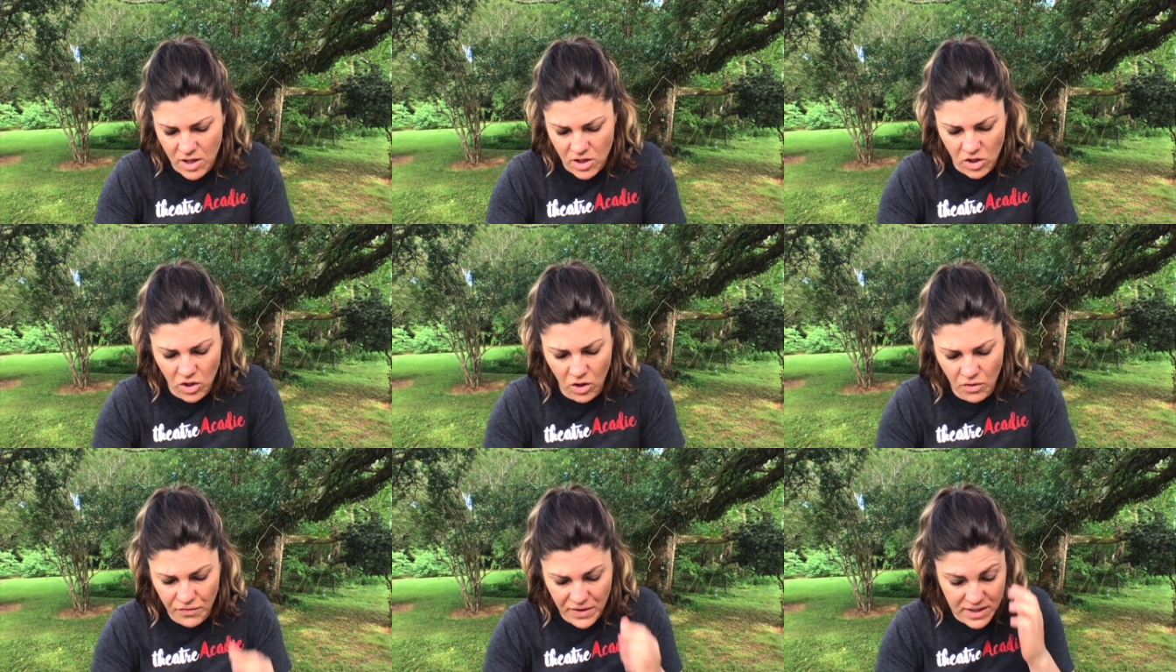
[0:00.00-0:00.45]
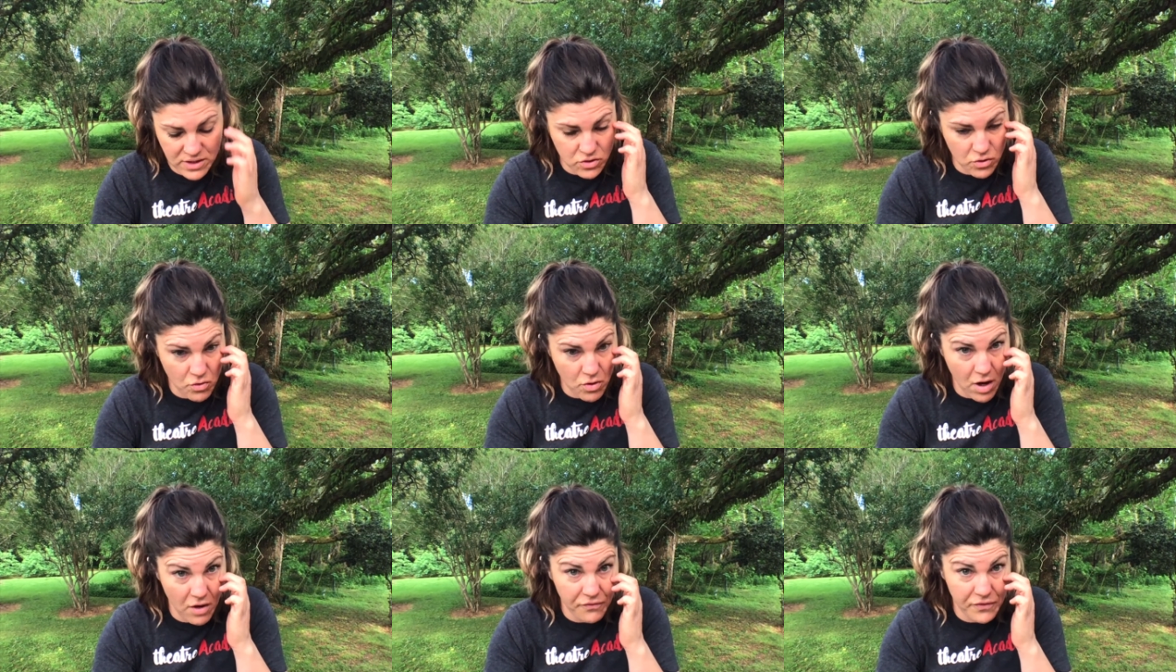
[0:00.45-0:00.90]
Clovis
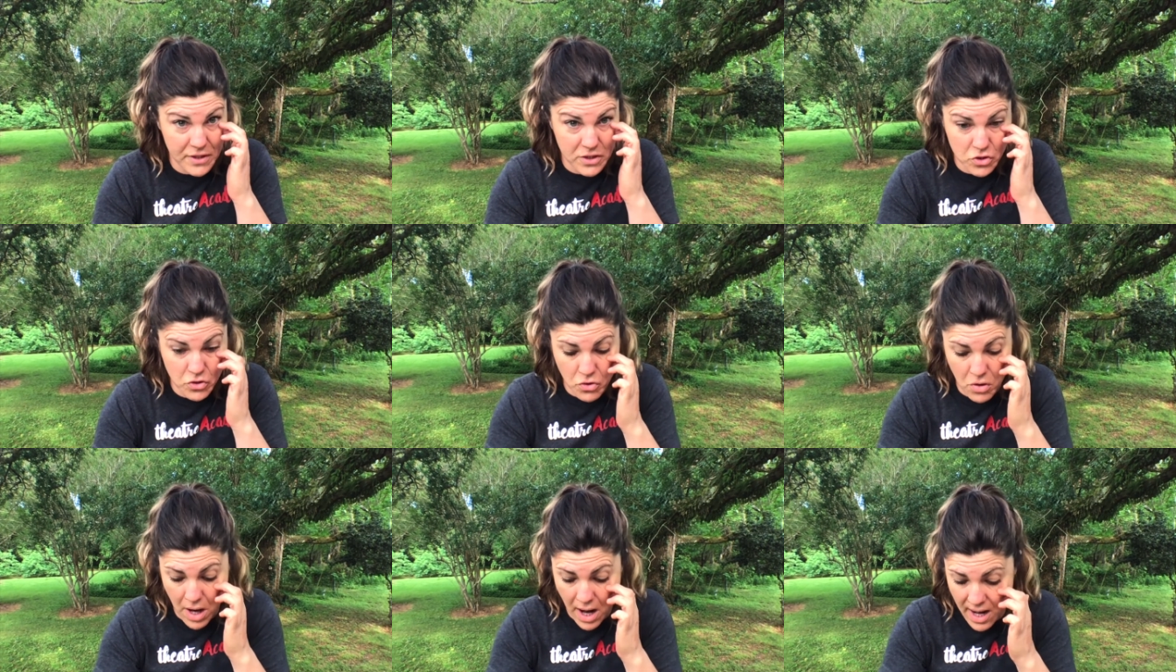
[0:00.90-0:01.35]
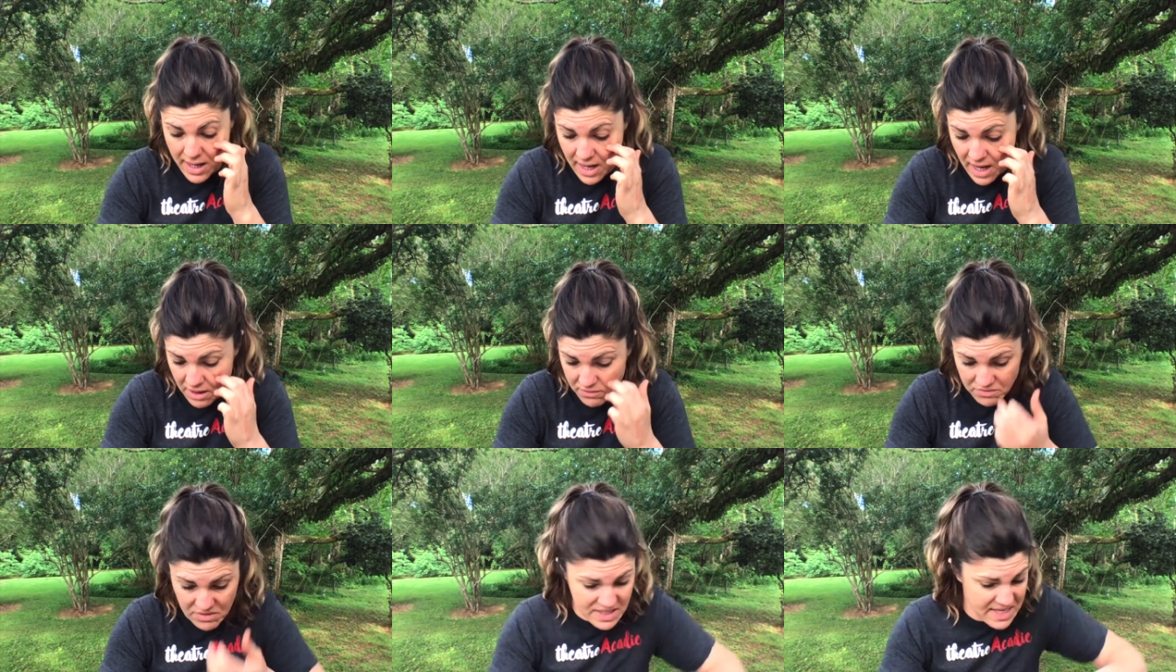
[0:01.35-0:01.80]
Crawfish cried
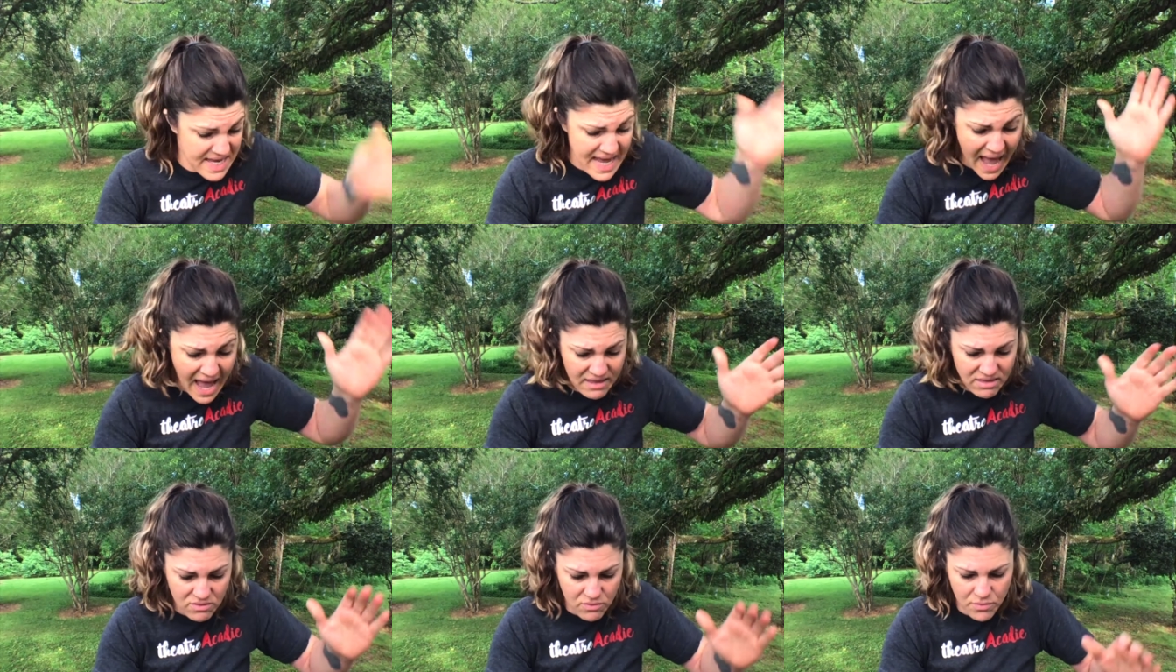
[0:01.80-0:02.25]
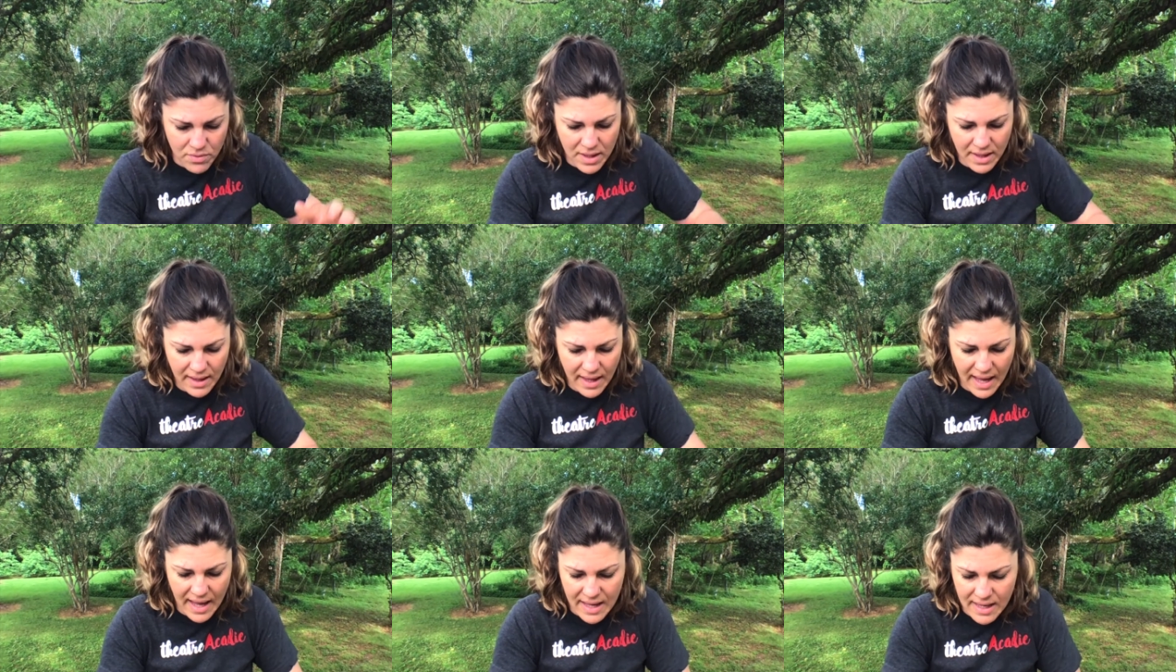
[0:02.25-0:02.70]
out, "Get,
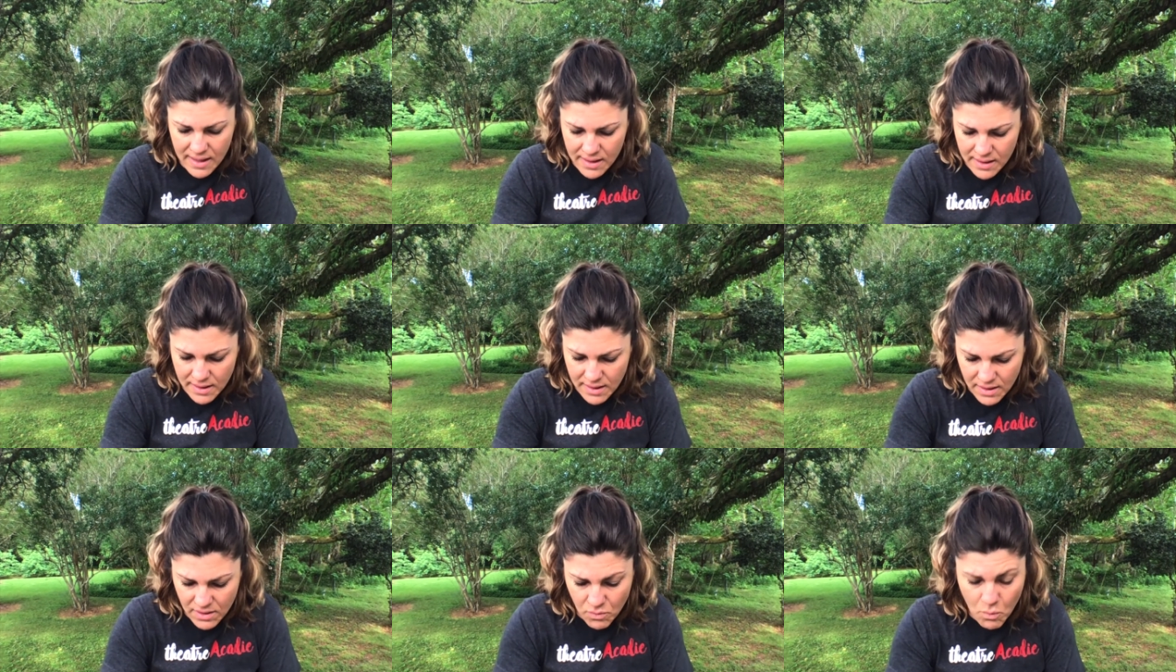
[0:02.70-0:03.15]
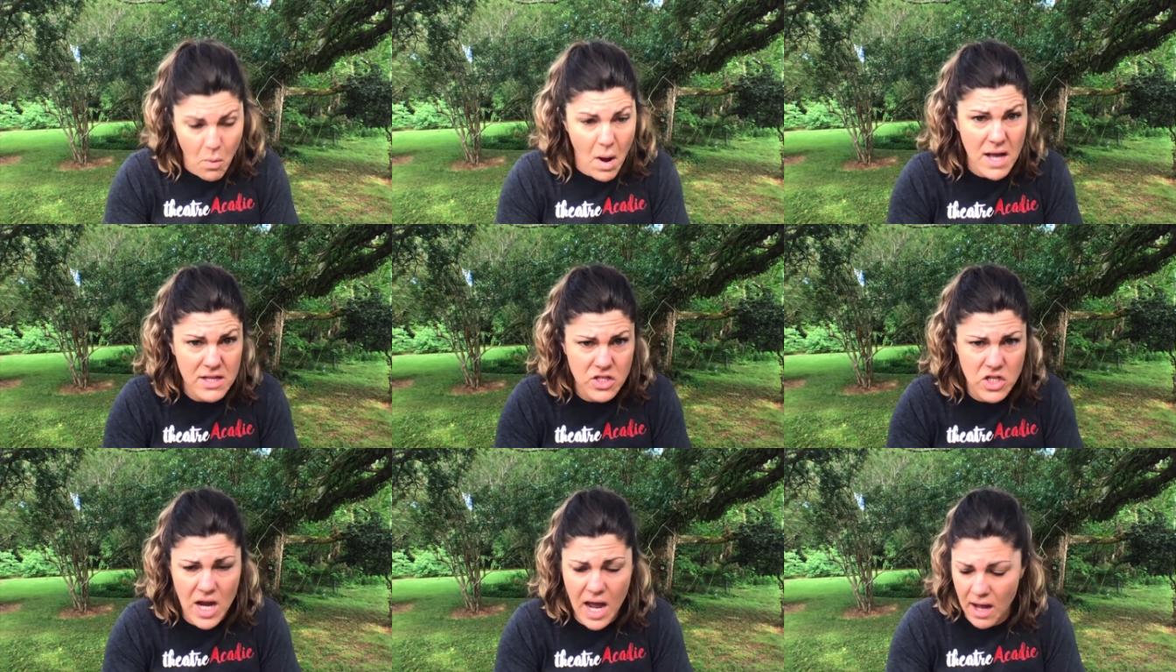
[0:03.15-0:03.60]
Rene!
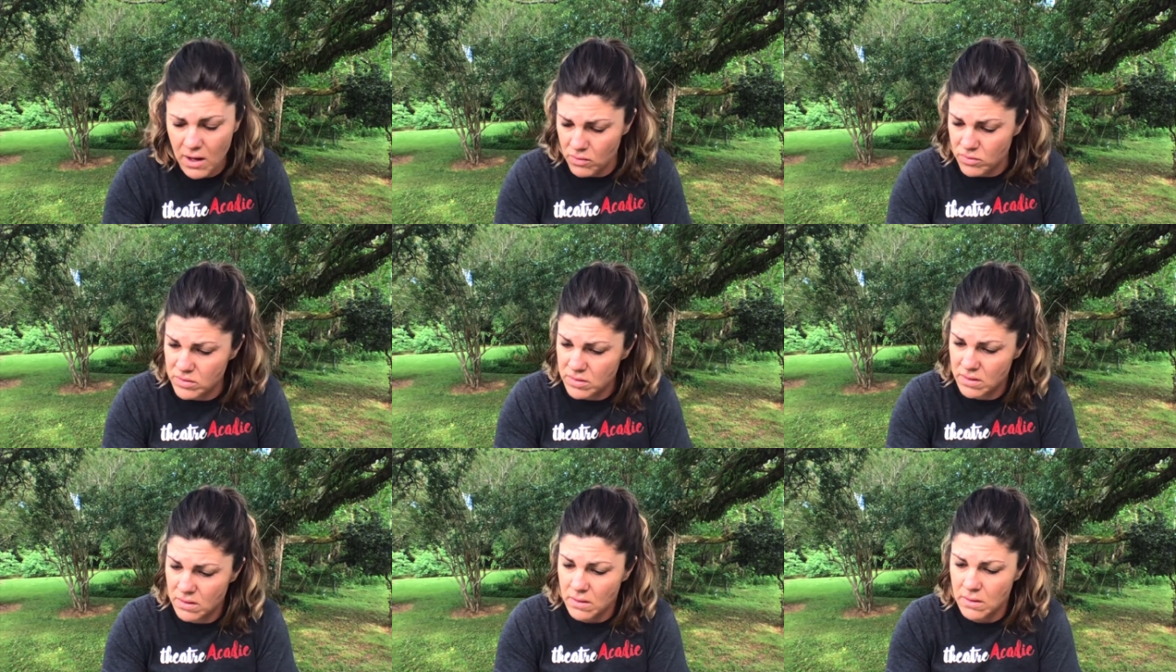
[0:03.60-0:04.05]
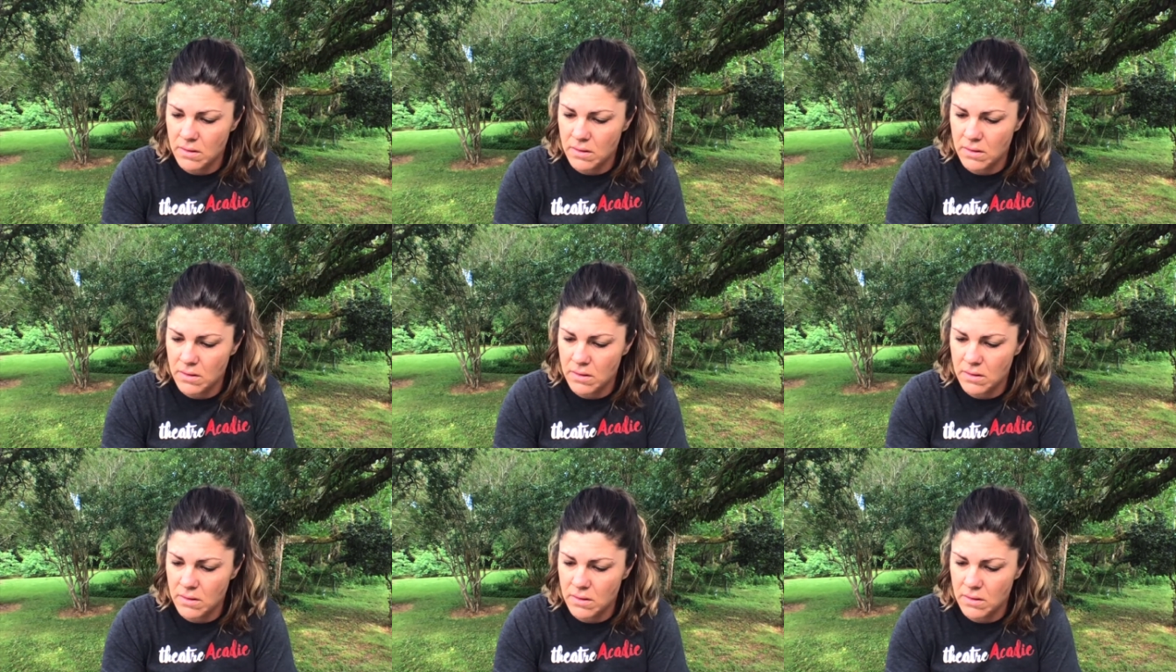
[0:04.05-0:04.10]
Watch out!"